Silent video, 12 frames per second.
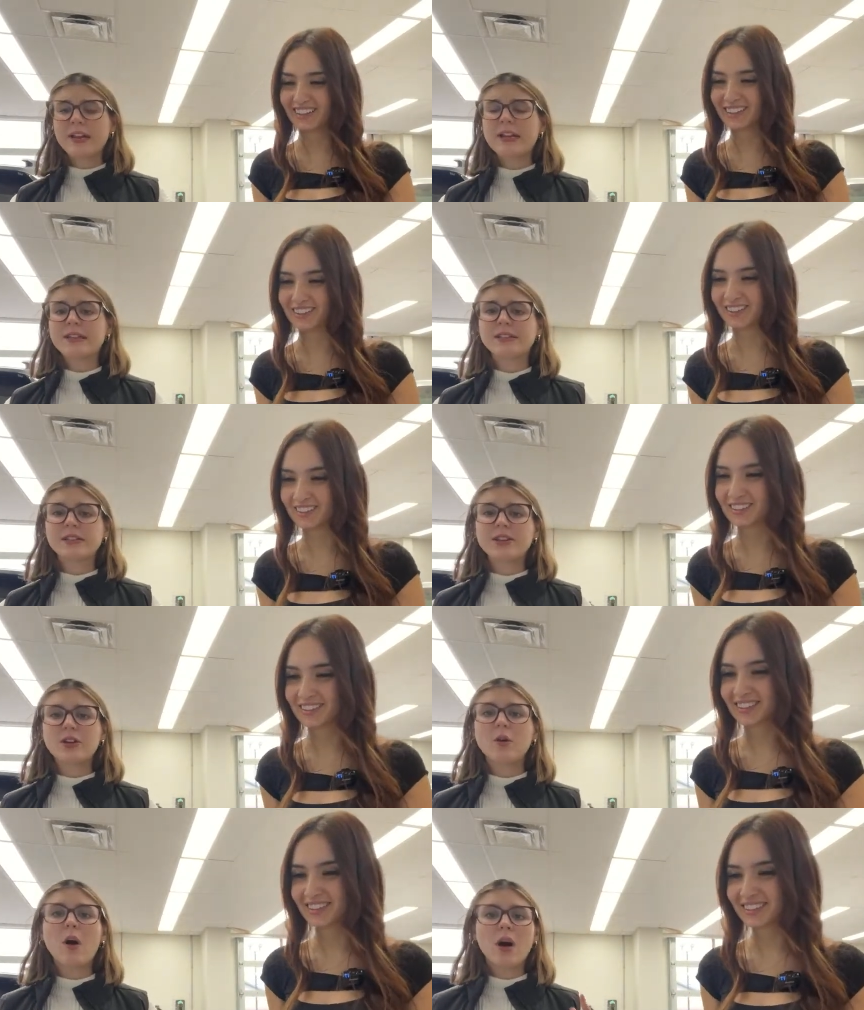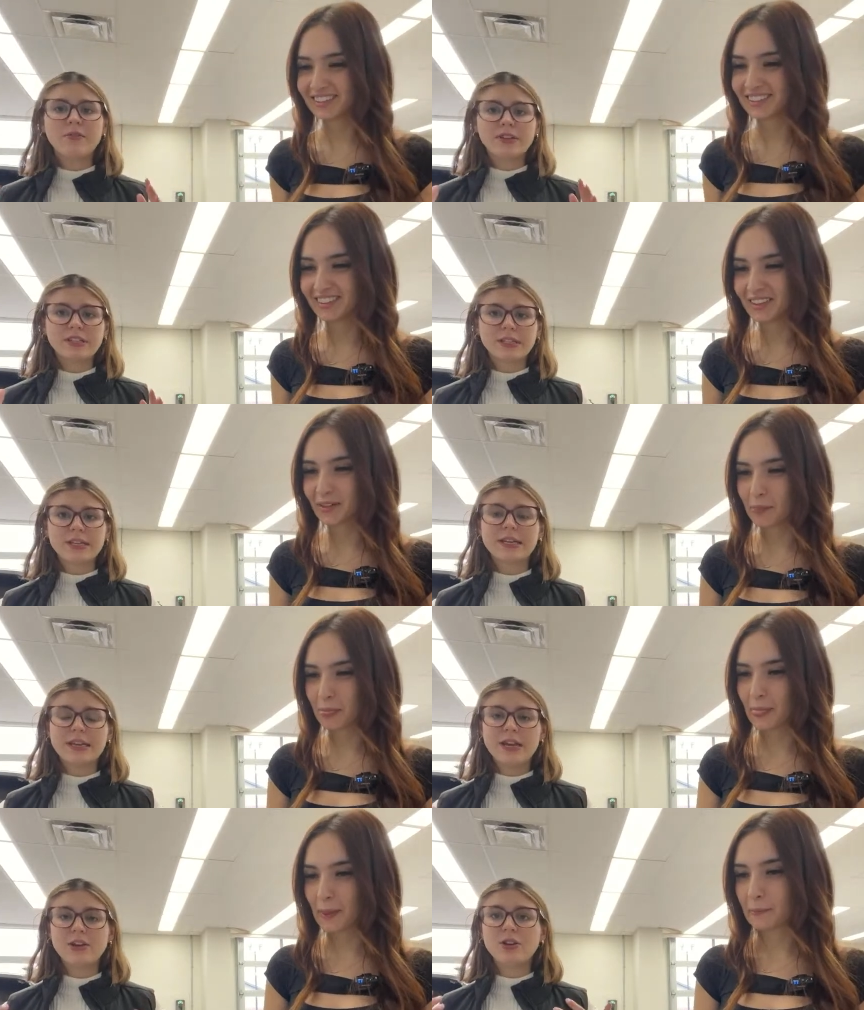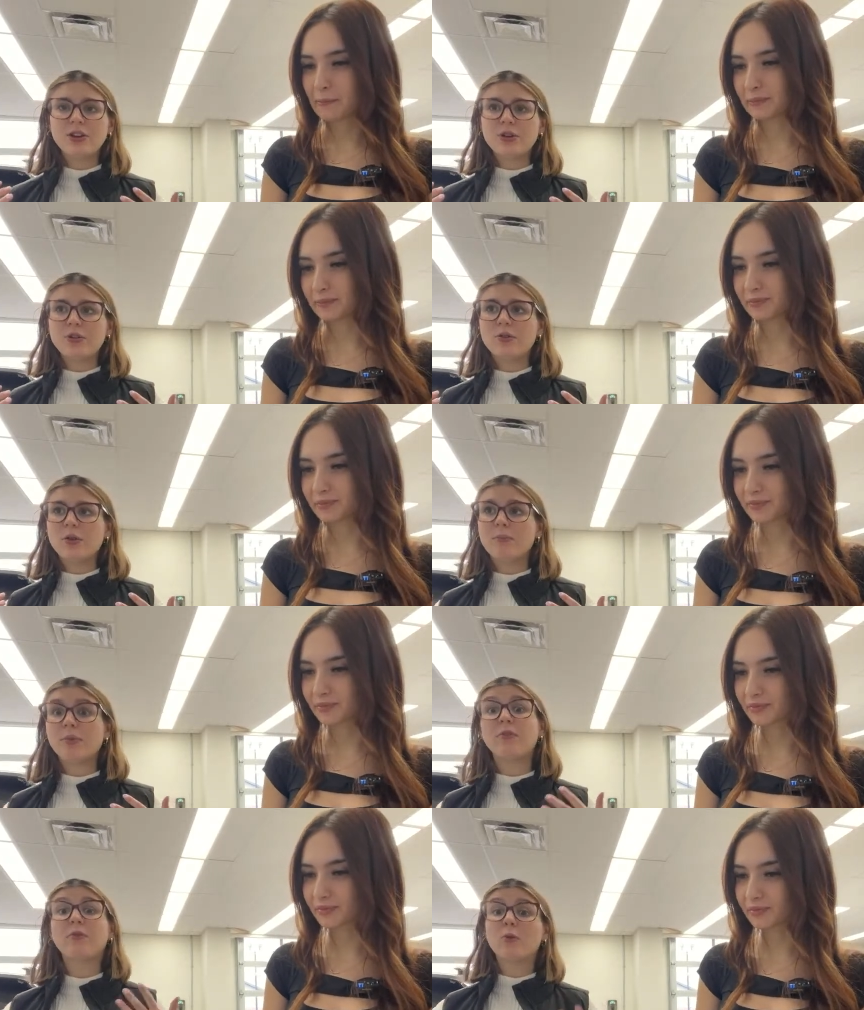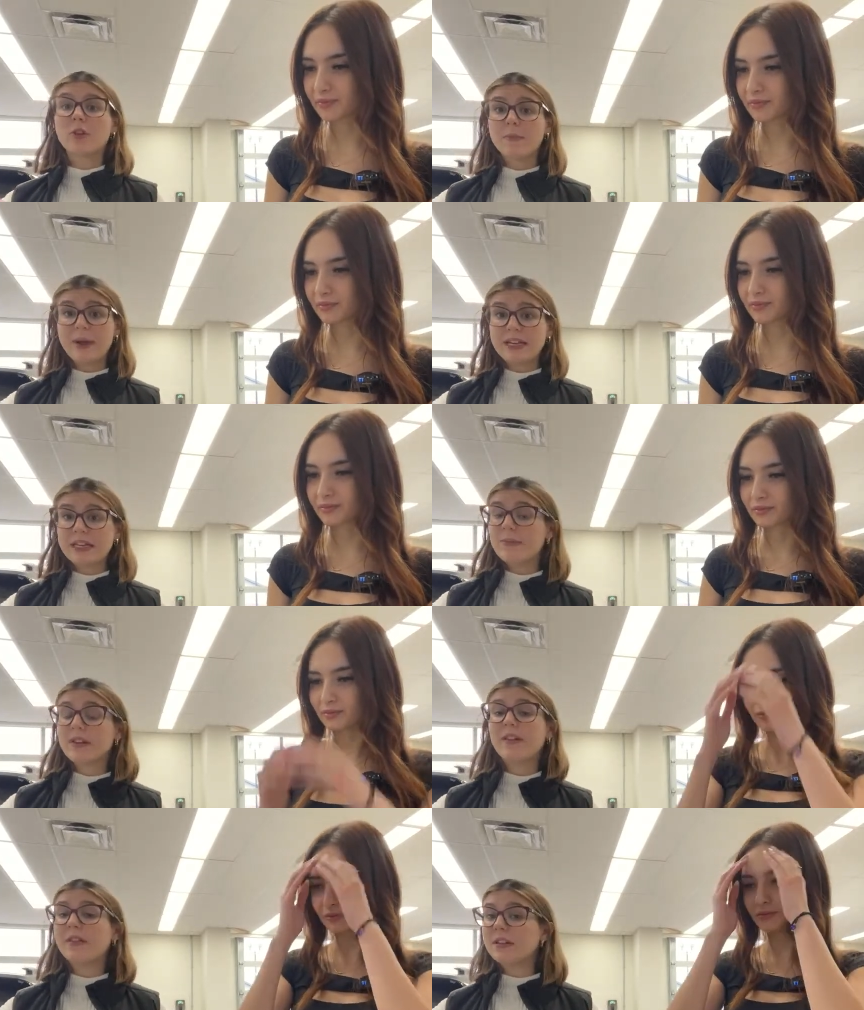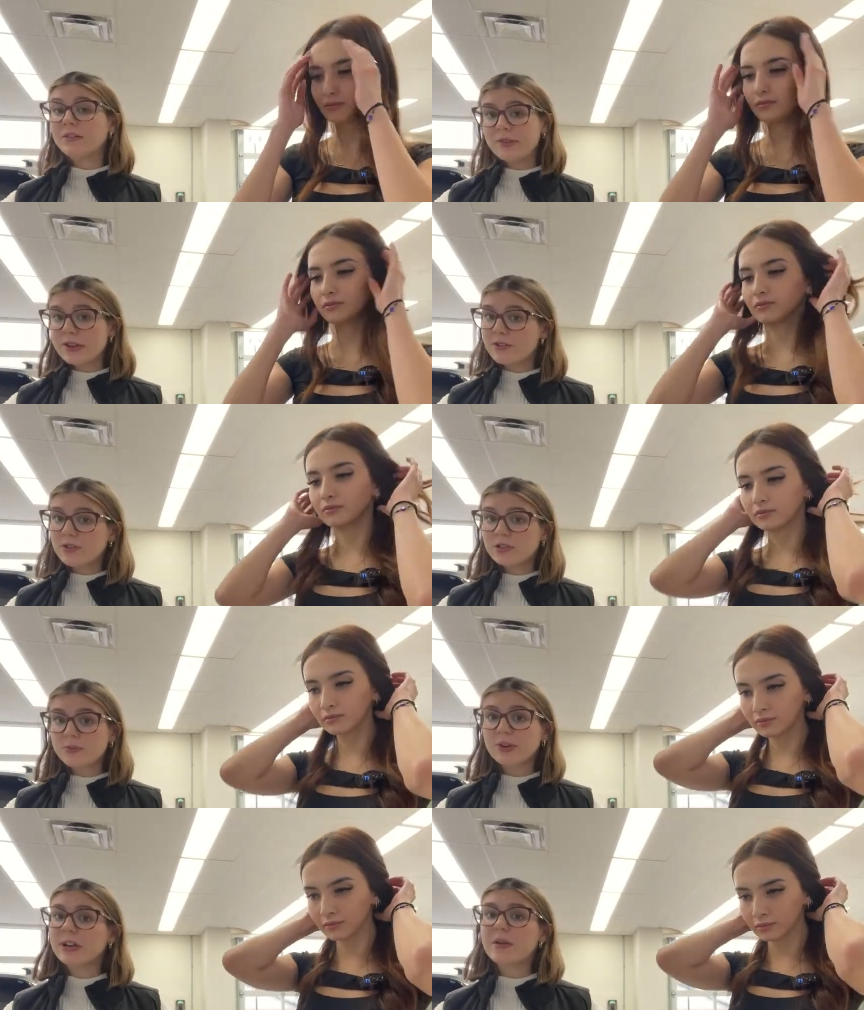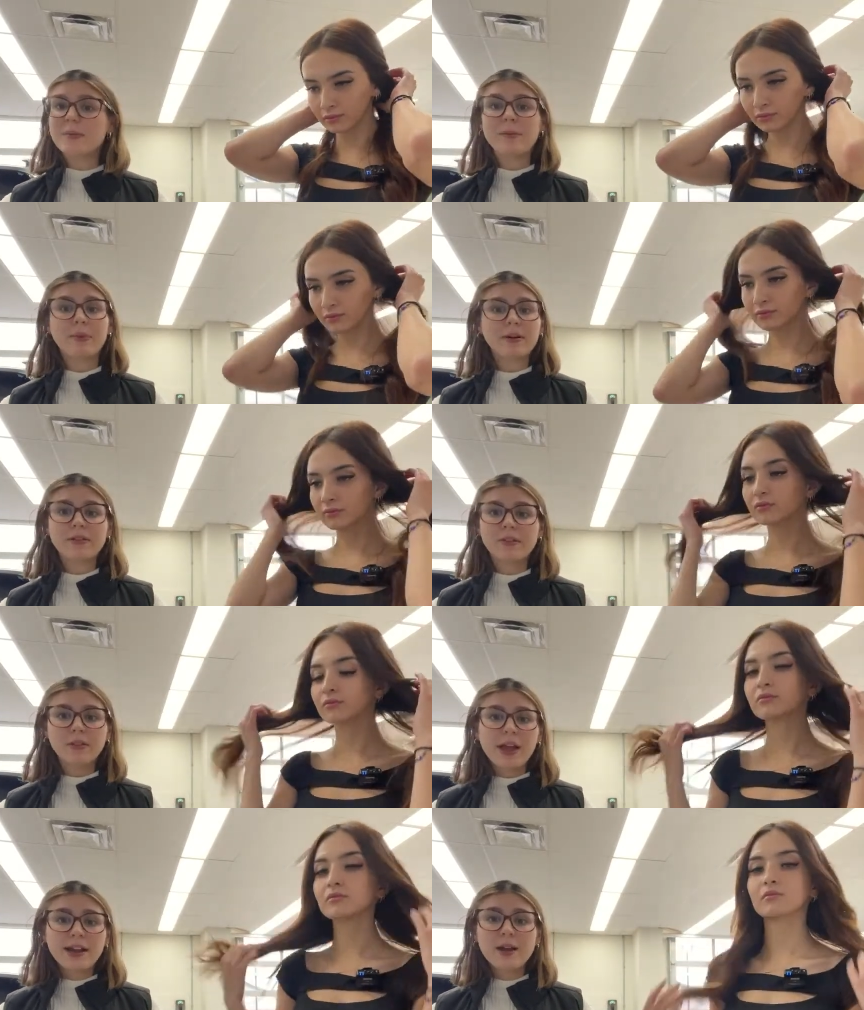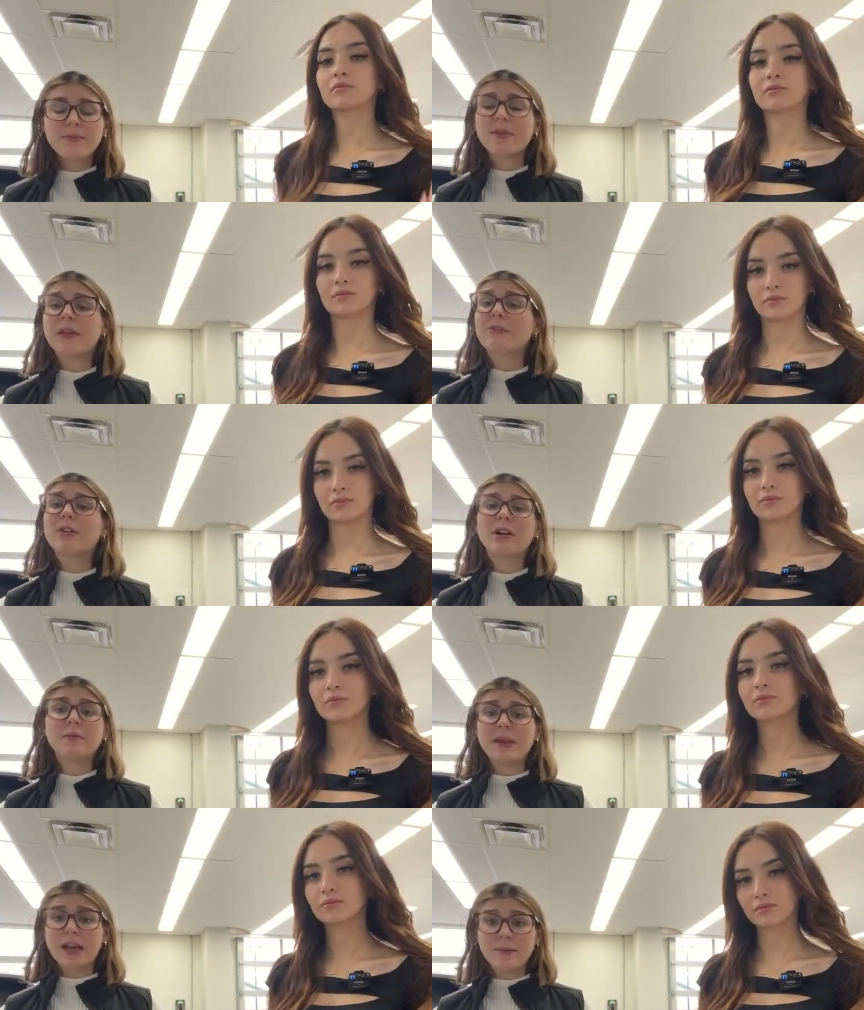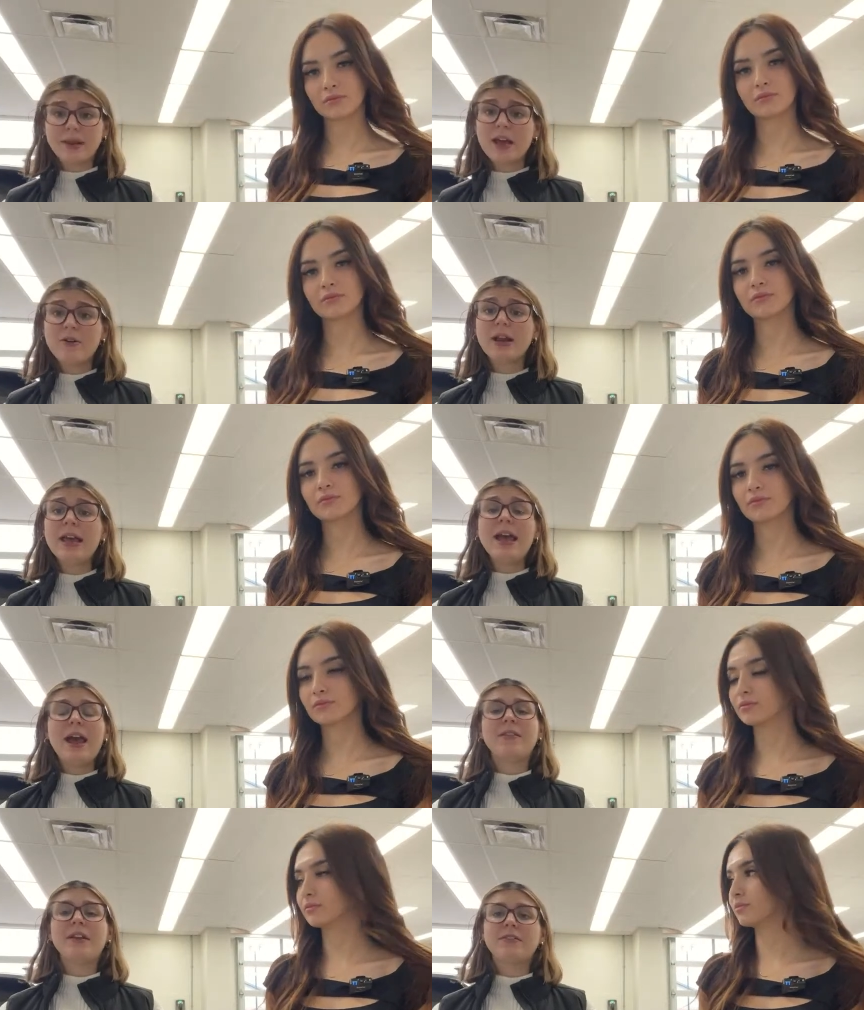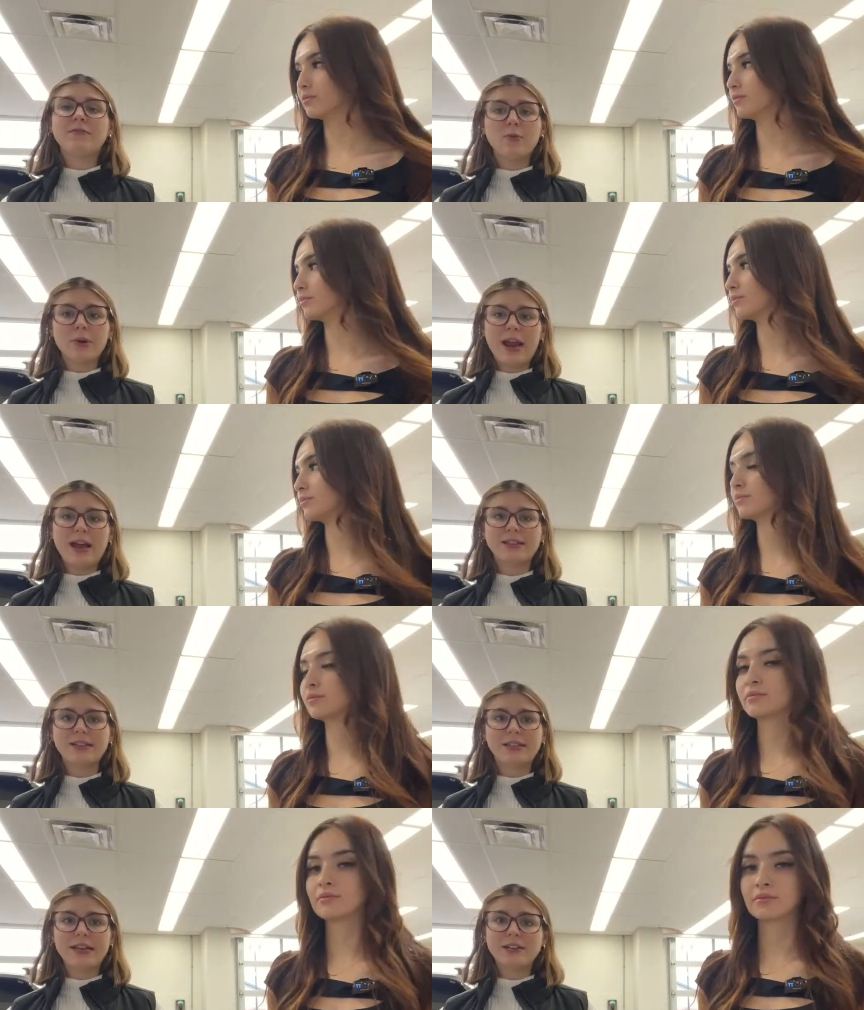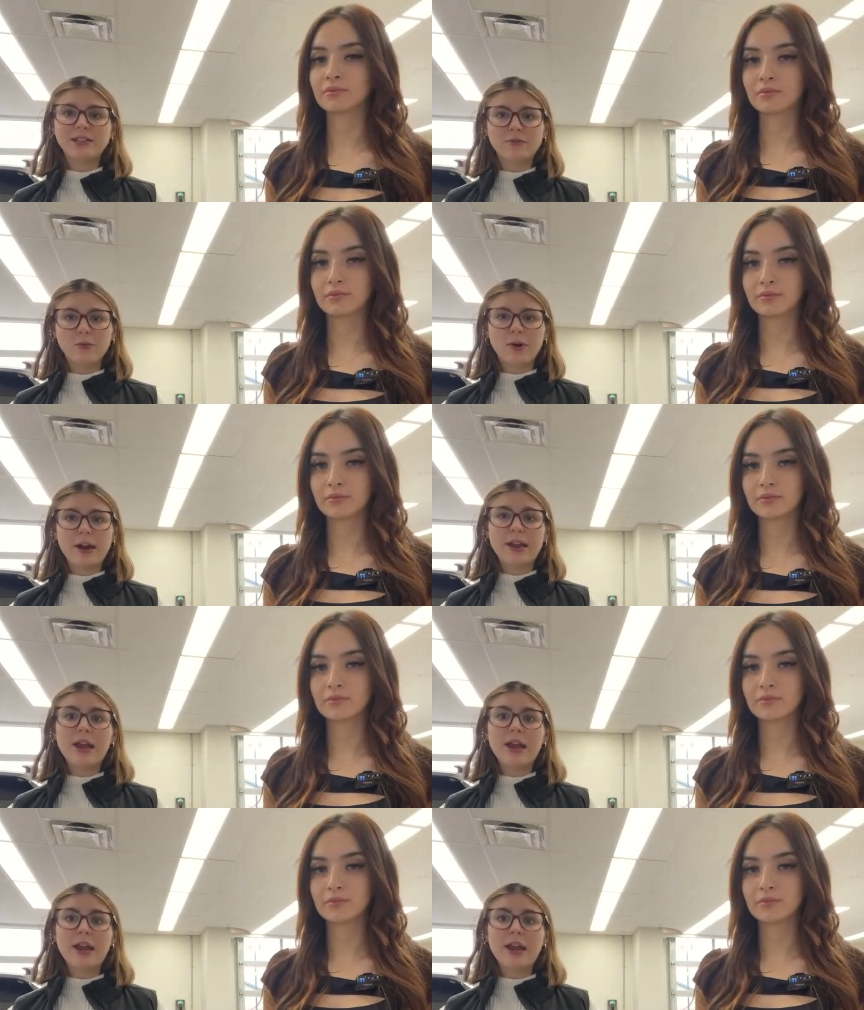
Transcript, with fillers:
Speaker 1: is, you know, obviously Kia knew before the pandemic that these vehicles were going to be a part of the lineup, that they were going to be coming out, and mm -hmm. they had mm-hmm. forecasted dates for it.